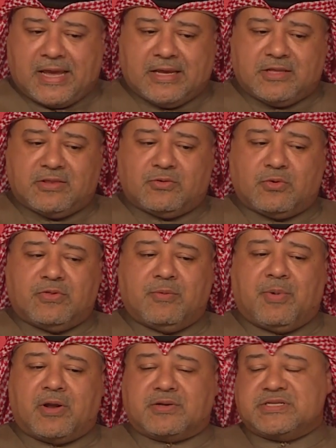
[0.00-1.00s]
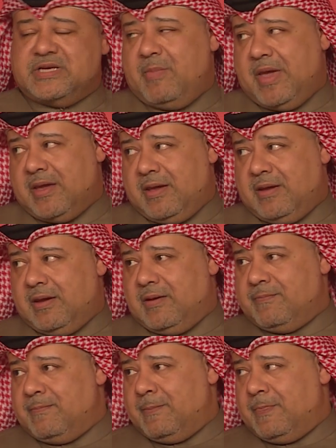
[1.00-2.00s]
and to the policy making.
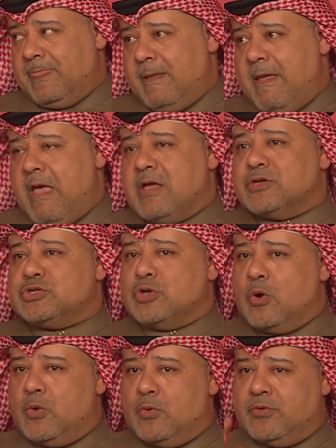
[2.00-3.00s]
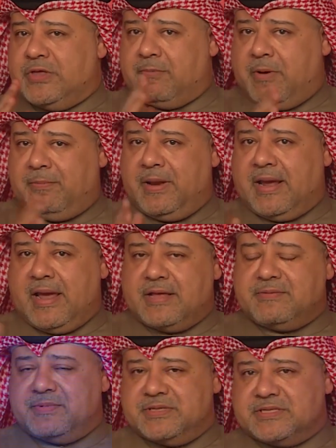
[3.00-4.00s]
So the public
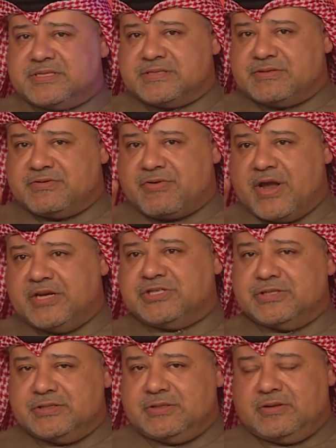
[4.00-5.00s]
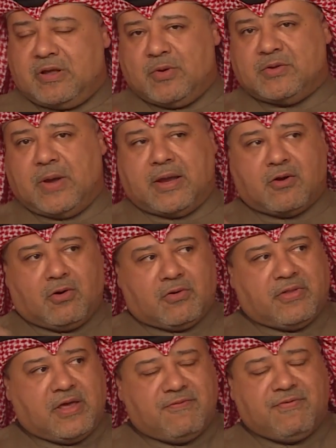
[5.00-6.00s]
administration, what I call
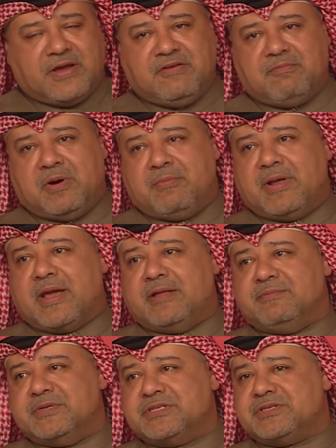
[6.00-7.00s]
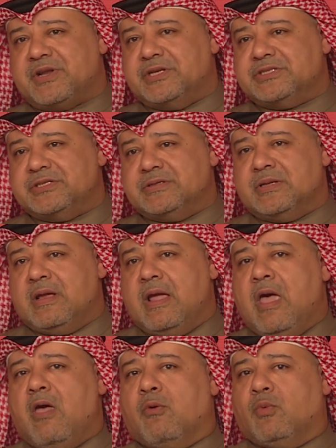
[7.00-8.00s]
the effective public administration,
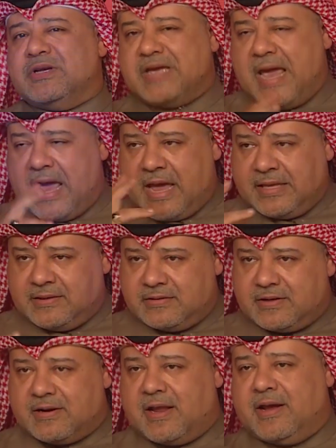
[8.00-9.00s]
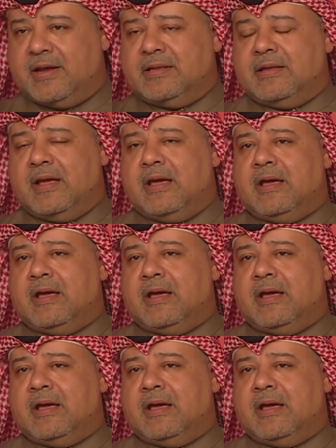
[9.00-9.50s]
which underline